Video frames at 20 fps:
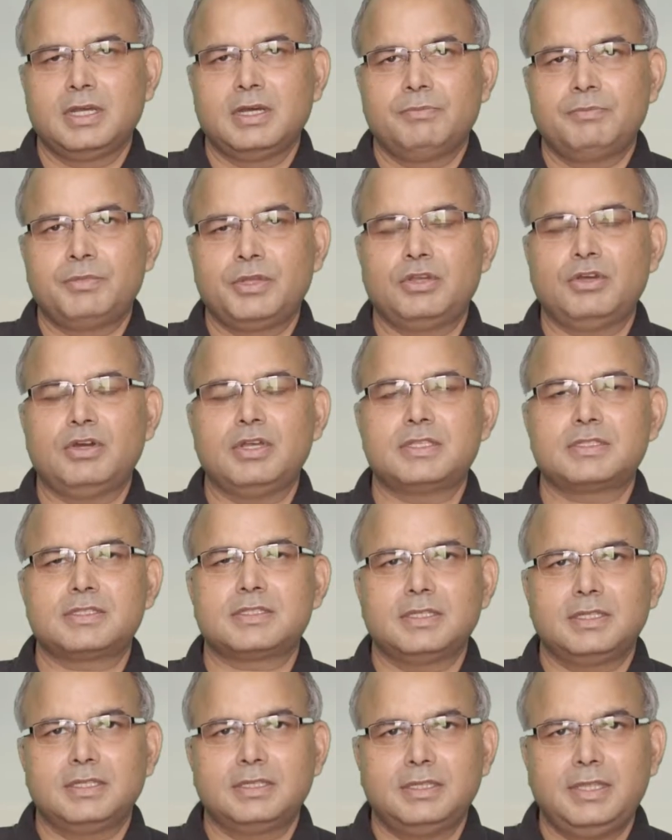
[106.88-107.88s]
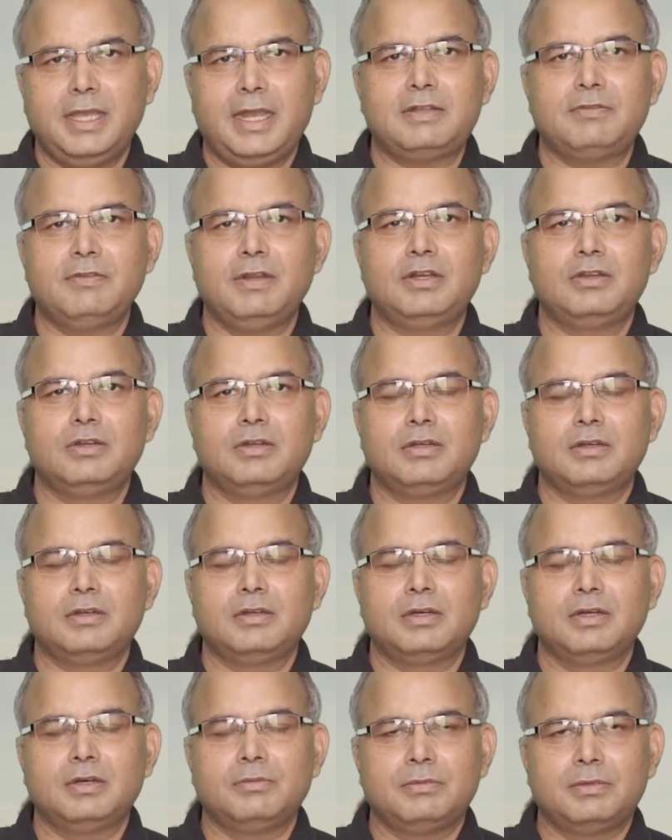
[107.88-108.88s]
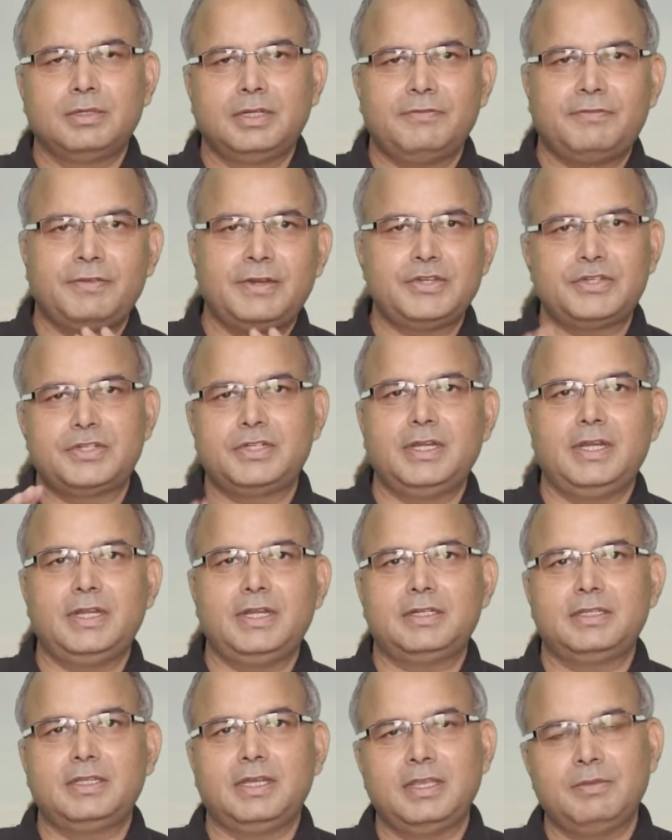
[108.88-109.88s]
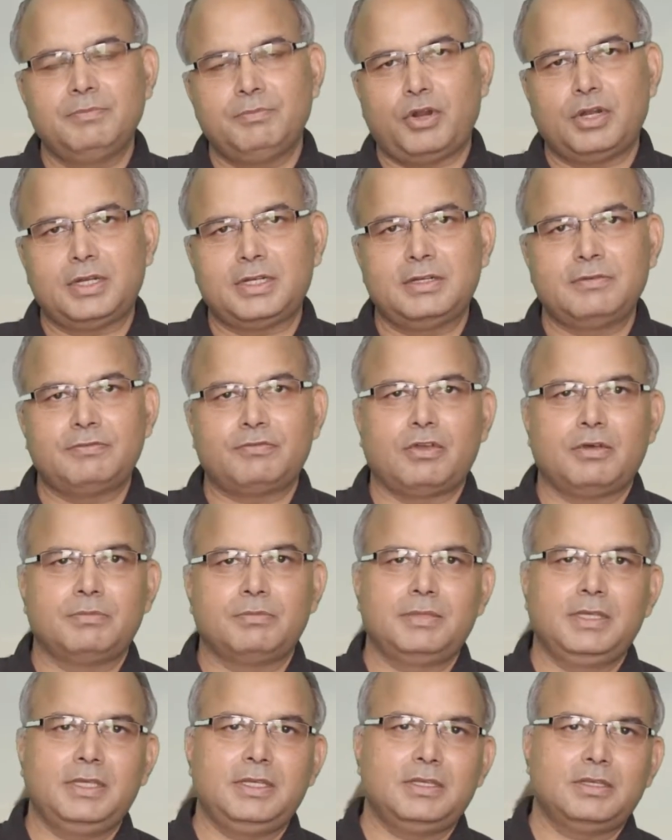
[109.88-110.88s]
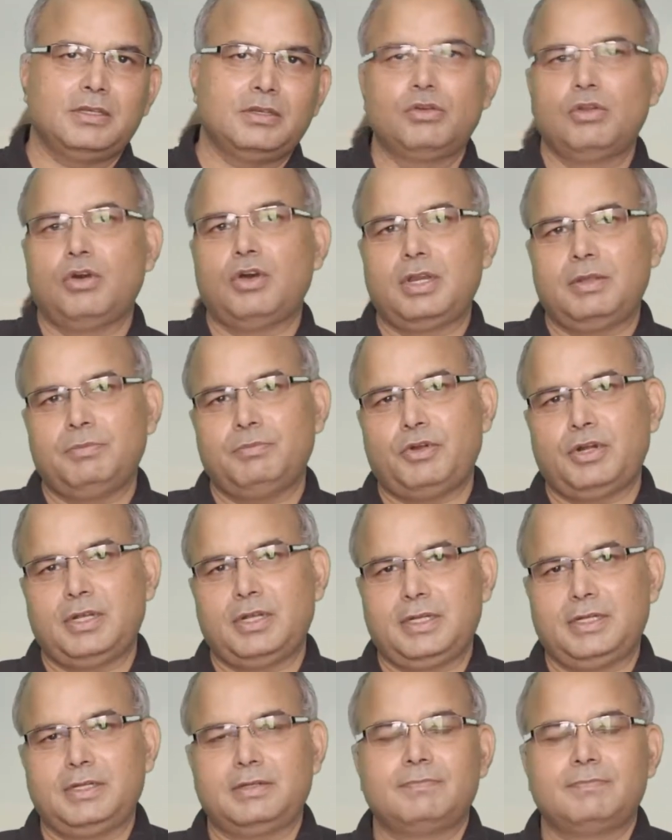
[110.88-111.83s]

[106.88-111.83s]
because that will differentiate the important from the non-important.